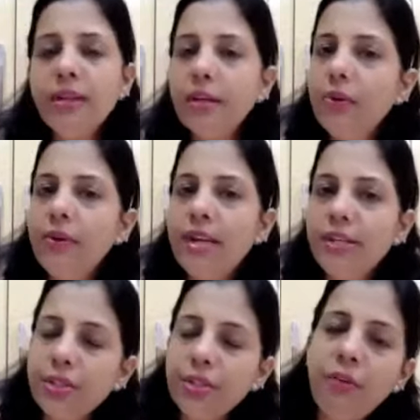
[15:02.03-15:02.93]

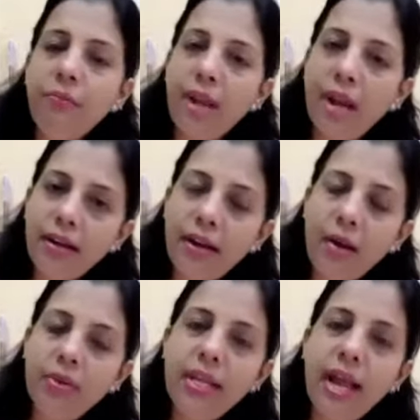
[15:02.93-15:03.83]
circulation of blood
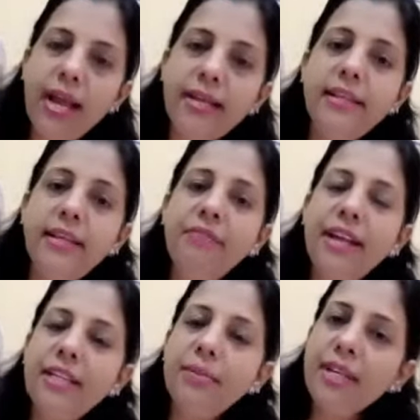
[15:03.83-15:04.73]
around the eyes. Then
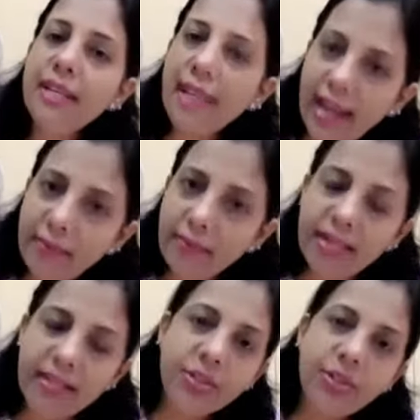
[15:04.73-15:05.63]
vitamin K
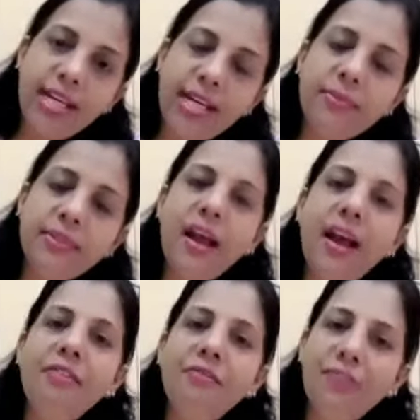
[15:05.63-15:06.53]
based creams
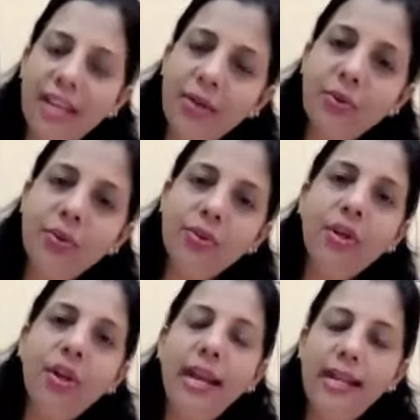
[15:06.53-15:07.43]
are very good
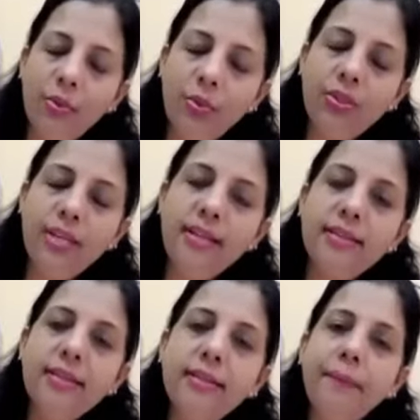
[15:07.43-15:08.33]
in those
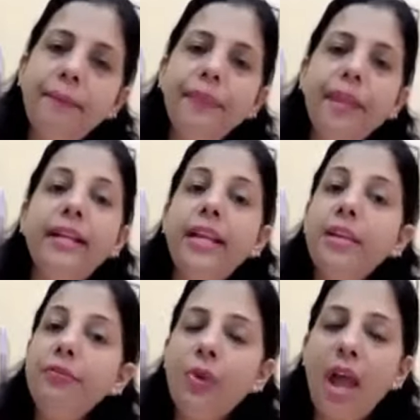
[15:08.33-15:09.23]
cases. Then
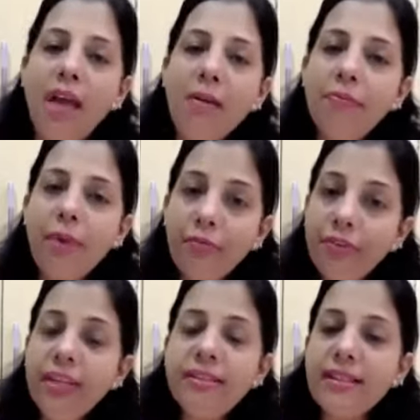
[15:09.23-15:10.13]
if you have
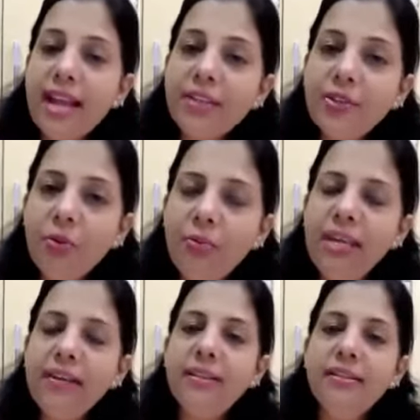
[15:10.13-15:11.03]
puffiness as your
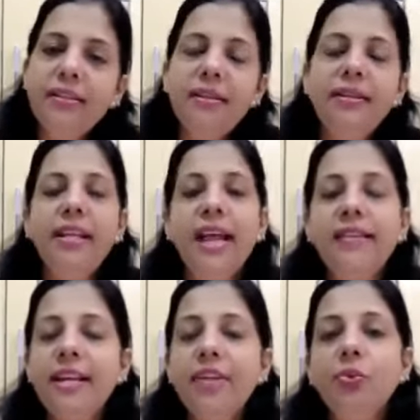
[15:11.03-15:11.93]
main concern, then
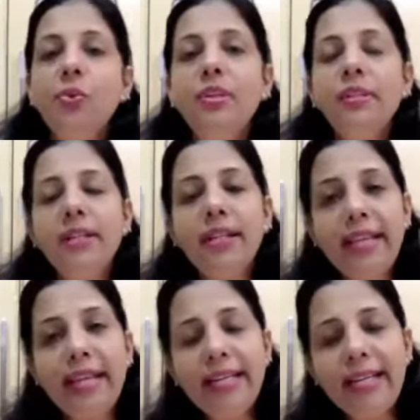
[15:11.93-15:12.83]
as I told, the
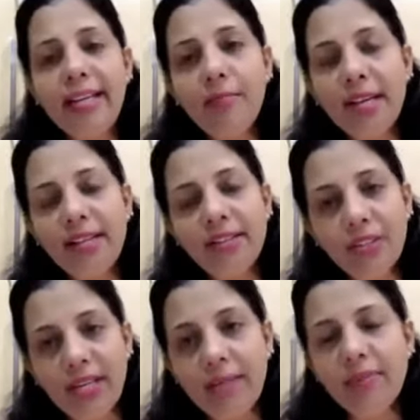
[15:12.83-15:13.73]
green tea based
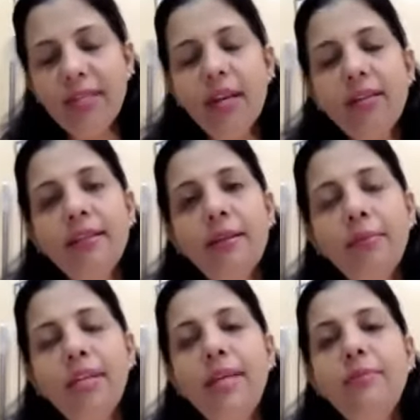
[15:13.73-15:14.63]
creams, there are
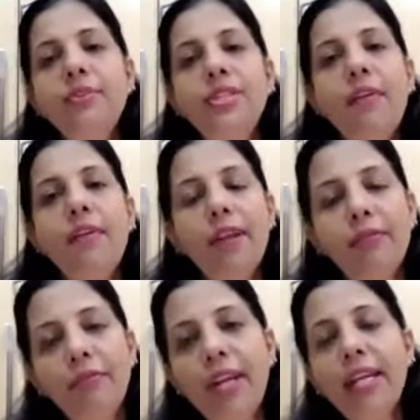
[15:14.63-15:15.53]
some creams which have
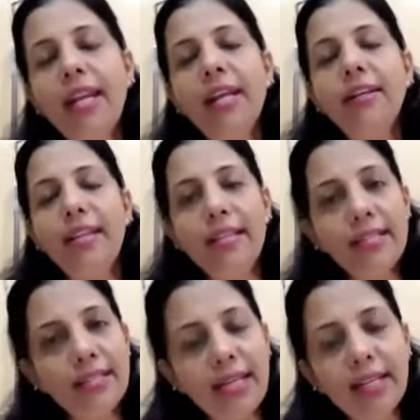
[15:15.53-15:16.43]
caffeine and green
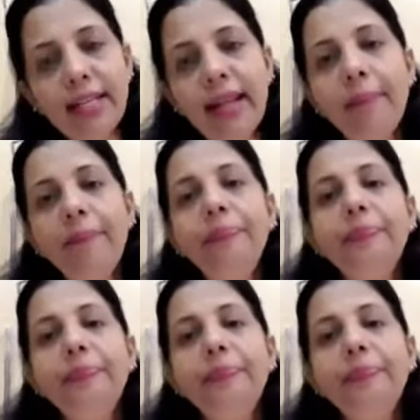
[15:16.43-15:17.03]
tea in them,